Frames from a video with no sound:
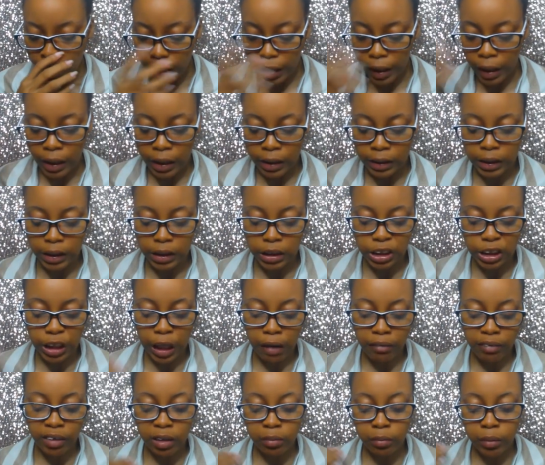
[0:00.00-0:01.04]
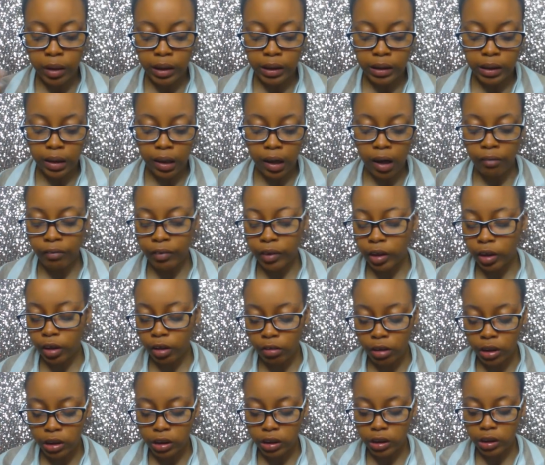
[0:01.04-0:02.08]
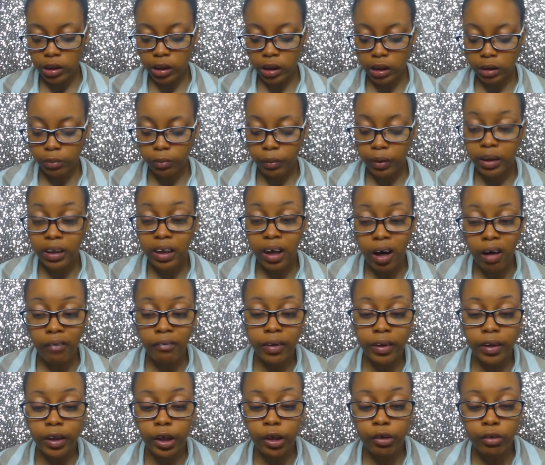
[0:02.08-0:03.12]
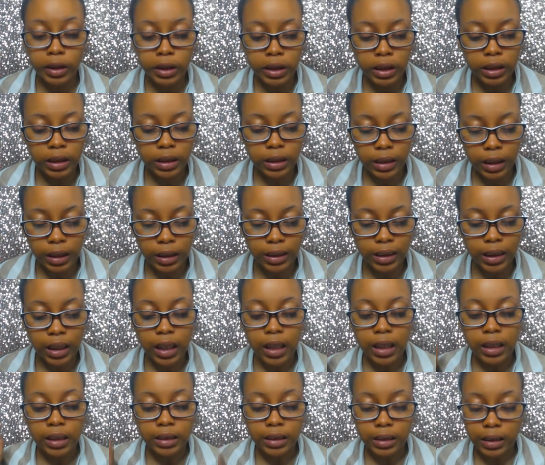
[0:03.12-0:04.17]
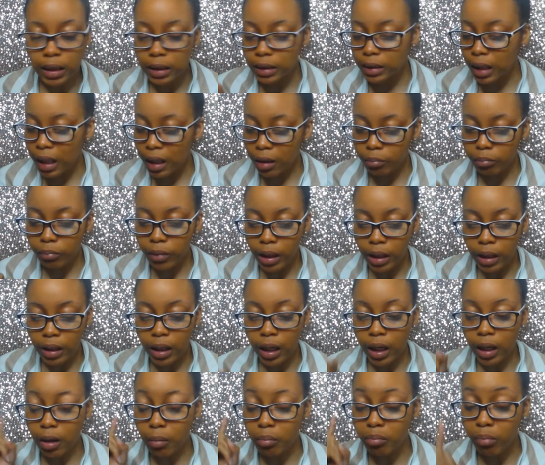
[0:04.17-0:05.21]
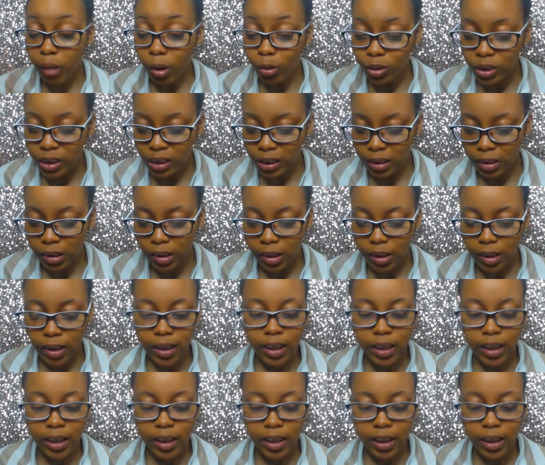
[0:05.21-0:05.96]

And it says charity means love in the Christian sense, but love in the Christian sense does not mean an emotion.